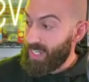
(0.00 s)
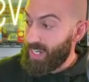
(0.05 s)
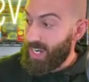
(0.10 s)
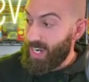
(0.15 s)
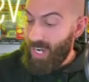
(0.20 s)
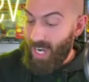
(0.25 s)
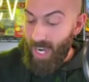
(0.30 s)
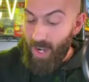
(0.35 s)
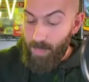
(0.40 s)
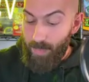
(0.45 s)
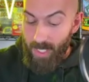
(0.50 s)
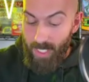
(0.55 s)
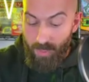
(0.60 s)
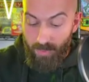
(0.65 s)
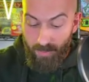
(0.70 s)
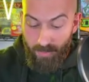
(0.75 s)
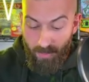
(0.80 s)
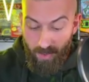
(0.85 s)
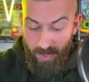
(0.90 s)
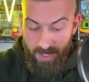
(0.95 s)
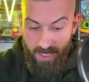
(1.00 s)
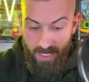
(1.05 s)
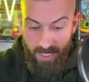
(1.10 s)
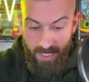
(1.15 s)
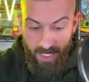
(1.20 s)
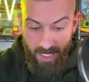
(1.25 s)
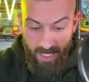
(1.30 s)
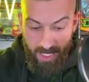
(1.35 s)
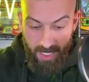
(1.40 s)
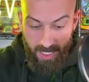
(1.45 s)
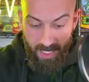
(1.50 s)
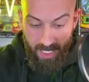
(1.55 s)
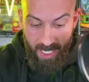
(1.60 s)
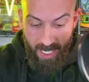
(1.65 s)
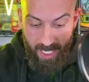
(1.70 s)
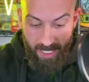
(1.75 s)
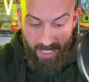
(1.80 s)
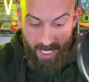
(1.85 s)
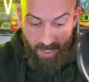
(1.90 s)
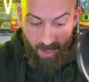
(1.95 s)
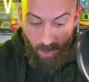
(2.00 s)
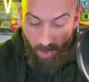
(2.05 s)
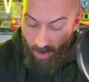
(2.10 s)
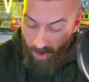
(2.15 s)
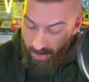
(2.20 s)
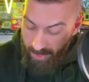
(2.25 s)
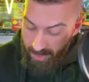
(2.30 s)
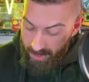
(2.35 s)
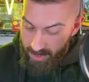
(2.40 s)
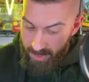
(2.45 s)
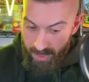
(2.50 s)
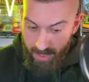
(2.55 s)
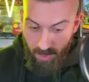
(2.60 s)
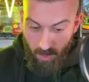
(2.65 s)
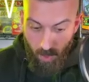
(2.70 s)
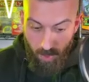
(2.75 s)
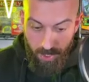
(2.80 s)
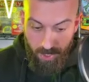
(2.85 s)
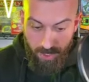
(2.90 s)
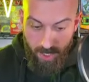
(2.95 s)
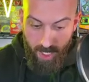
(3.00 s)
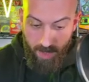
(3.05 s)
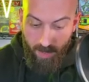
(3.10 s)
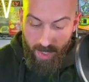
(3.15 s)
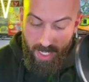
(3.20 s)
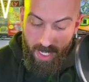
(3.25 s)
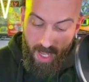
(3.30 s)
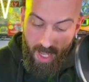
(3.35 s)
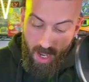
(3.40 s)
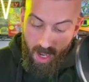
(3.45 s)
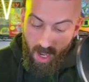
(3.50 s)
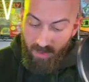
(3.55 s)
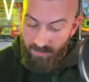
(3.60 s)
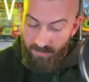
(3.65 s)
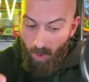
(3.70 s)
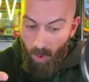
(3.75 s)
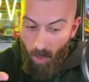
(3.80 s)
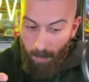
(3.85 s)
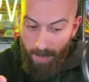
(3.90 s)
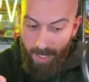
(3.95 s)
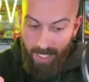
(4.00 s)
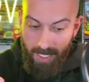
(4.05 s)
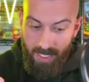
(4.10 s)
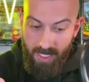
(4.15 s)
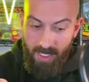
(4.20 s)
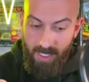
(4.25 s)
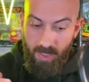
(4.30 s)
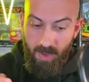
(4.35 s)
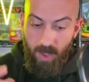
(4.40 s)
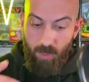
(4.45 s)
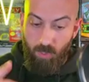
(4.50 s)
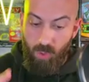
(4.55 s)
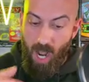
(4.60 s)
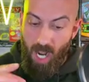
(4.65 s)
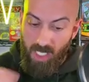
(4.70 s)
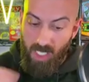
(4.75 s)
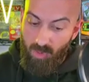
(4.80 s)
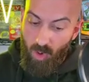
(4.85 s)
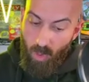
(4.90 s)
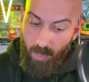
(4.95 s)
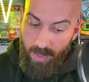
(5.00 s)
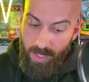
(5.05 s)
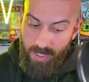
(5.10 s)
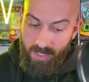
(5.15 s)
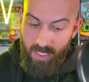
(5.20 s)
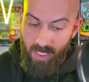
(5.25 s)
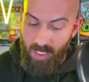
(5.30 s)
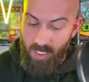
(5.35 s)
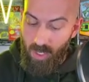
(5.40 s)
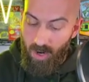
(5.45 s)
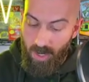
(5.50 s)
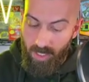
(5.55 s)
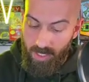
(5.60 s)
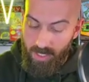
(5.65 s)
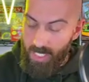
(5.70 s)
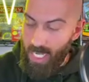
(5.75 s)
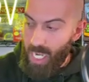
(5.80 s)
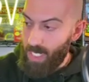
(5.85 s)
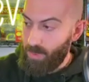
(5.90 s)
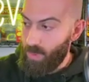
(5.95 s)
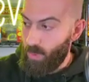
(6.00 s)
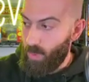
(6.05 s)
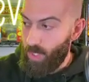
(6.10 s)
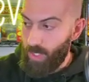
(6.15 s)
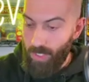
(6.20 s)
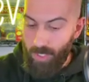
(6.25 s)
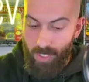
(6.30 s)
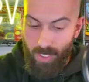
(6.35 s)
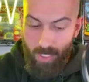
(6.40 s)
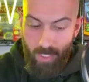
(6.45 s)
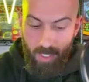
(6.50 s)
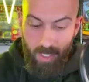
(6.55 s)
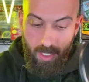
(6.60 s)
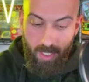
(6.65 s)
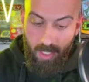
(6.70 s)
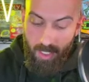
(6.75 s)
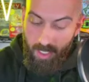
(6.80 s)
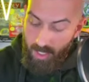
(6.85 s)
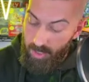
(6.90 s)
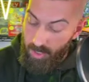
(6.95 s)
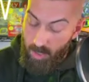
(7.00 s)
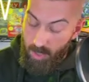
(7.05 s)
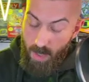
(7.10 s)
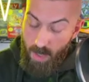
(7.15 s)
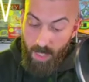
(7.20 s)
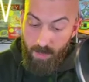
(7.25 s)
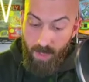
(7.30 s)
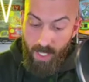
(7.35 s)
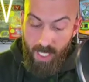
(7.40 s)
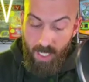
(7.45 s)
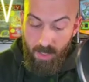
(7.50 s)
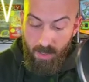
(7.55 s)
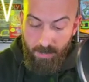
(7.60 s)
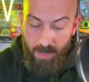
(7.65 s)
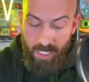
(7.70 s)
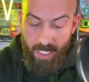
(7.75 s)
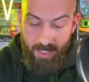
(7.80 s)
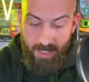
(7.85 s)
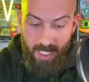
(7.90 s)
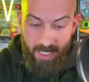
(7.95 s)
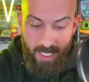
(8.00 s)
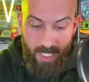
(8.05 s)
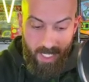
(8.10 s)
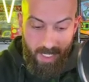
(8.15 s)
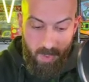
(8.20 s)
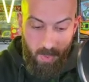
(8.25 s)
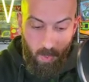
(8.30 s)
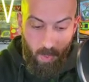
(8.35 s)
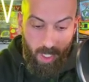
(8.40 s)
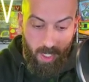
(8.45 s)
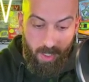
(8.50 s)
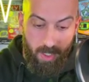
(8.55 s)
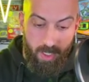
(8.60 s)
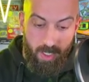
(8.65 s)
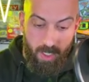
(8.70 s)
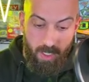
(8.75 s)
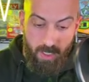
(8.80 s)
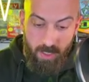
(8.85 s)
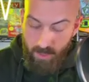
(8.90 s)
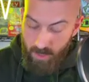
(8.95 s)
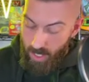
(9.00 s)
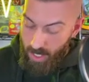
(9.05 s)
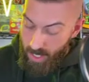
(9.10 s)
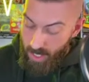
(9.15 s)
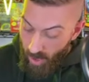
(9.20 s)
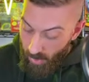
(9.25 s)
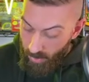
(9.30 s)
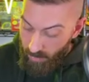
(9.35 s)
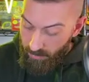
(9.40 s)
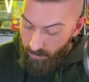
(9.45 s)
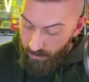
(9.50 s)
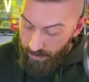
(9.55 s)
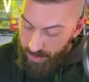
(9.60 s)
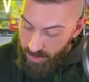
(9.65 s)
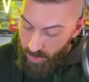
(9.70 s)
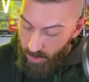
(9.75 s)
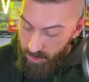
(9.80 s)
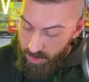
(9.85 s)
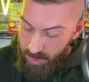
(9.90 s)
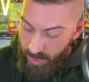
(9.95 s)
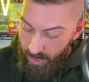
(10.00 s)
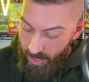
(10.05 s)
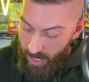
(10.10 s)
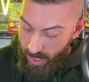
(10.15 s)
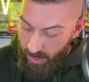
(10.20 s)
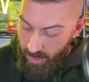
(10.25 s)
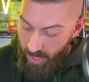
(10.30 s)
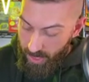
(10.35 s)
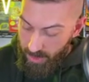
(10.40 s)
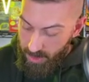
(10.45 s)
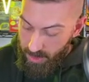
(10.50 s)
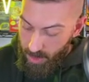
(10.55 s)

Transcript: Um, in a first edition, yeah, that card is like worth a ton of money. A Vulpix, Brock's Vulpix, this card's got to be worth a good amount of money in a PSA 10 as well. Another, so check it out, guys.